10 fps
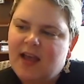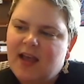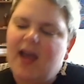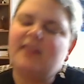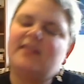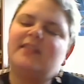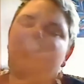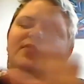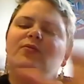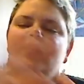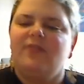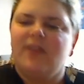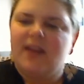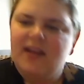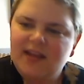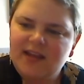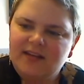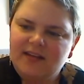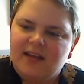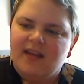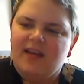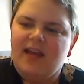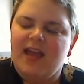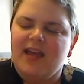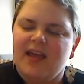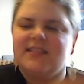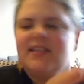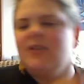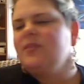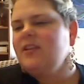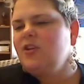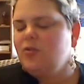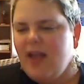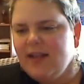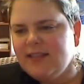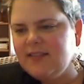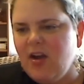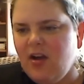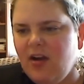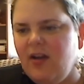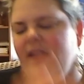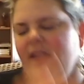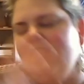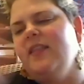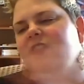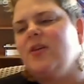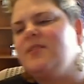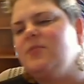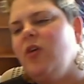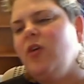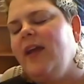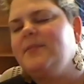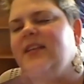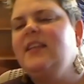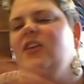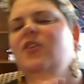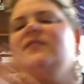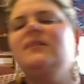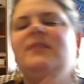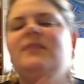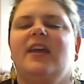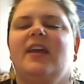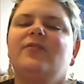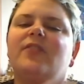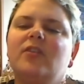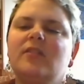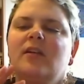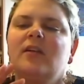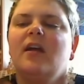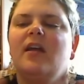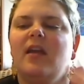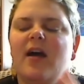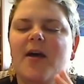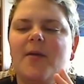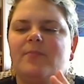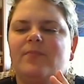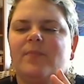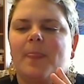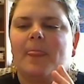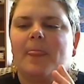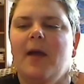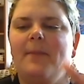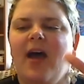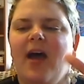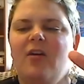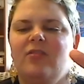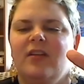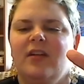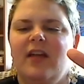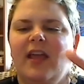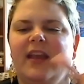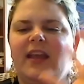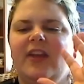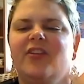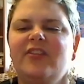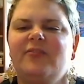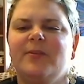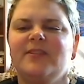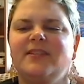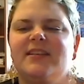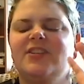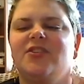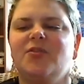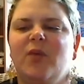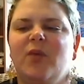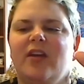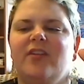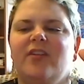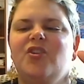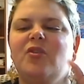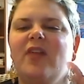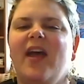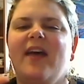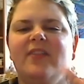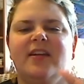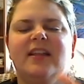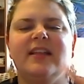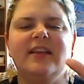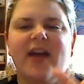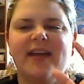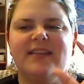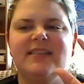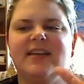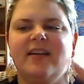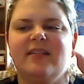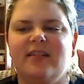and then they refit it and see what the new classes are, and then they drop some more items. I think you have to be careful about an iterative procedure where you don't have a clear idea